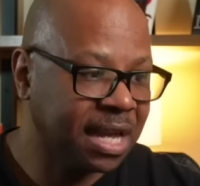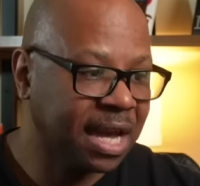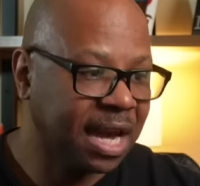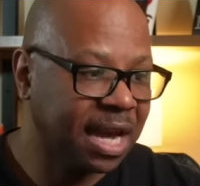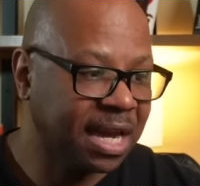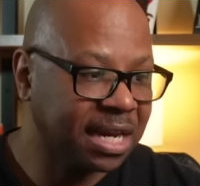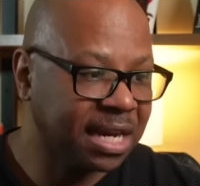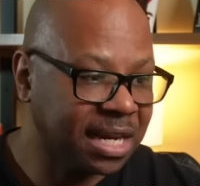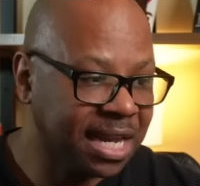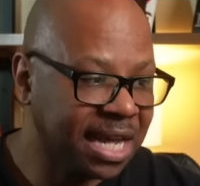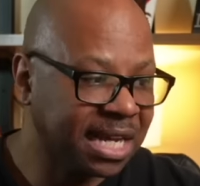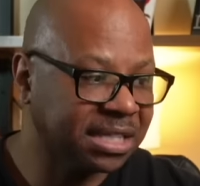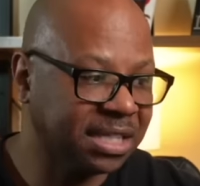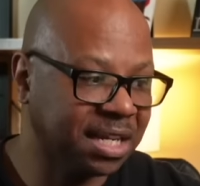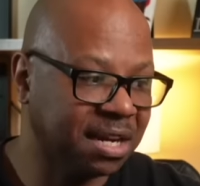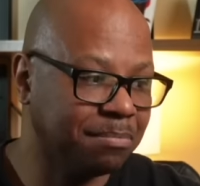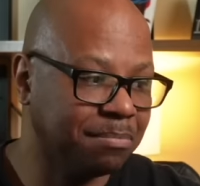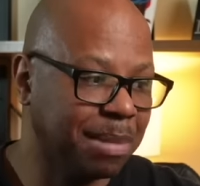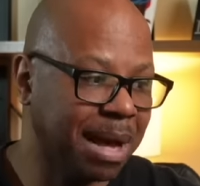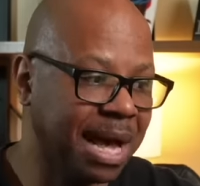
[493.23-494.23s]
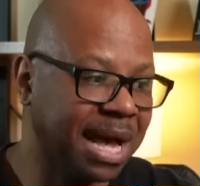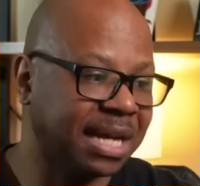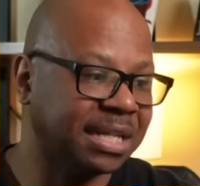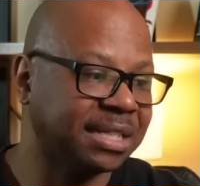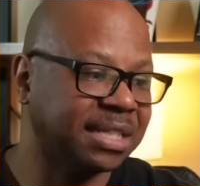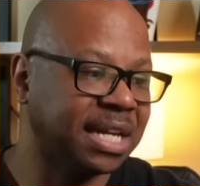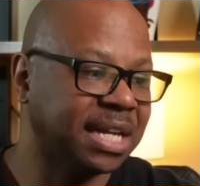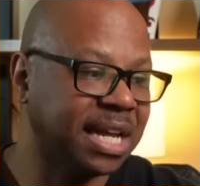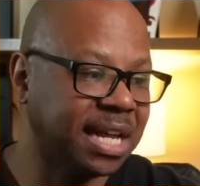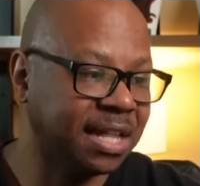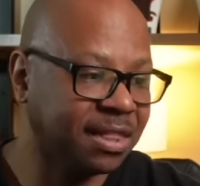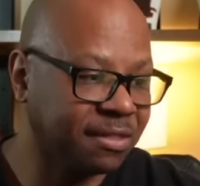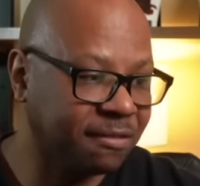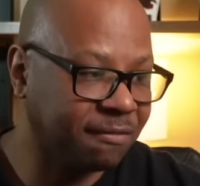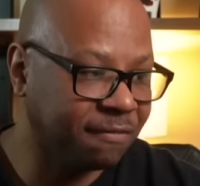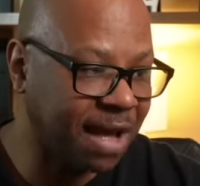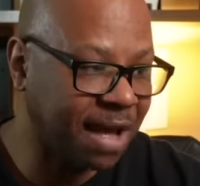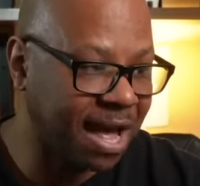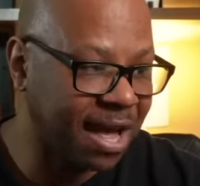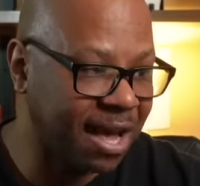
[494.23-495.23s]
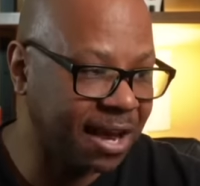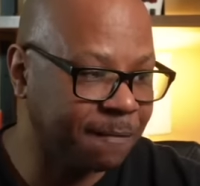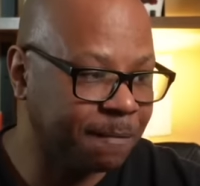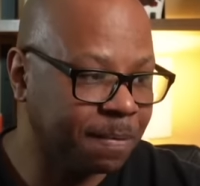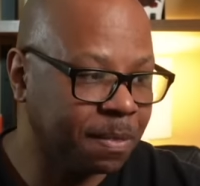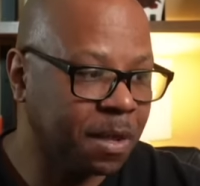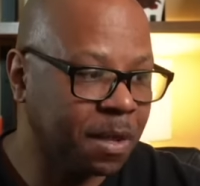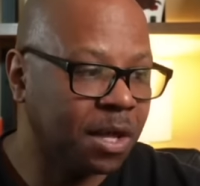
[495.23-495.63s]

unless it abides in the vine.